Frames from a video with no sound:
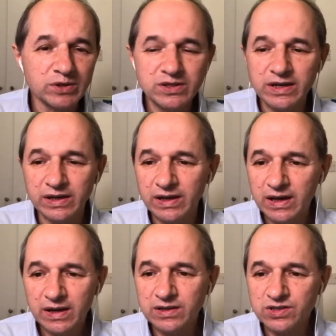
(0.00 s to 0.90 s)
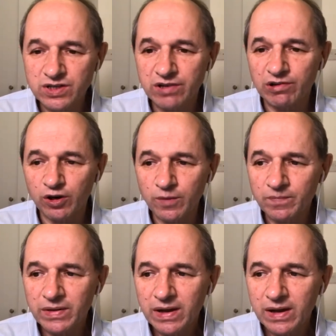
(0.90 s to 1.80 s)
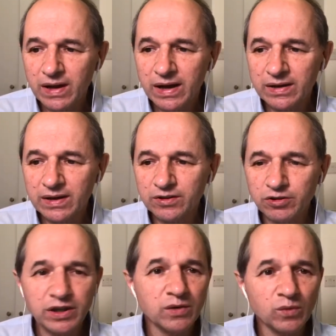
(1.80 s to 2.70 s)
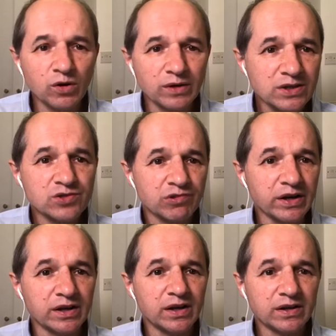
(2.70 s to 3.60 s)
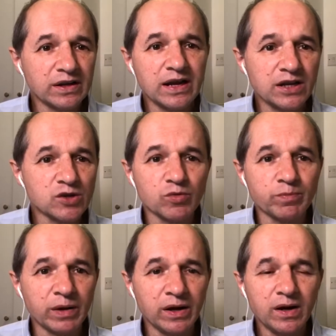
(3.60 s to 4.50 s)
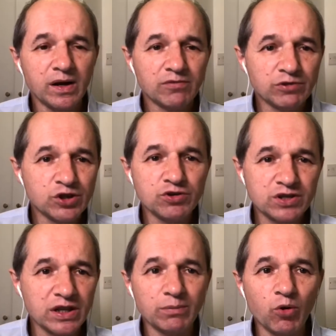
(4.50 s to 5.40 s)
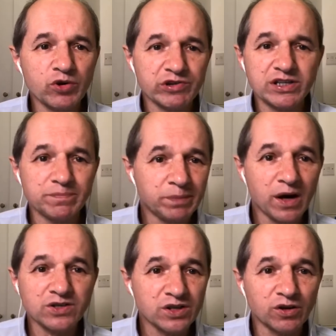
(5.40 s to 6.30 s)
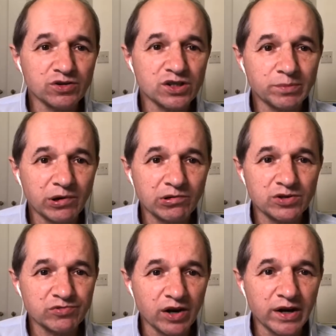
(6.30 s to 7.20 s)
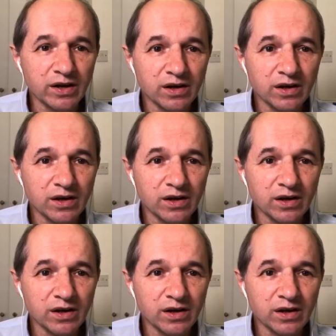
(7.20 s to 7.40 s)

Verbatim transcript: It's nearly at zero. And you think, well, that's great. The lenders would be reducing their mortgage rates and passing it on to the borrowers, right?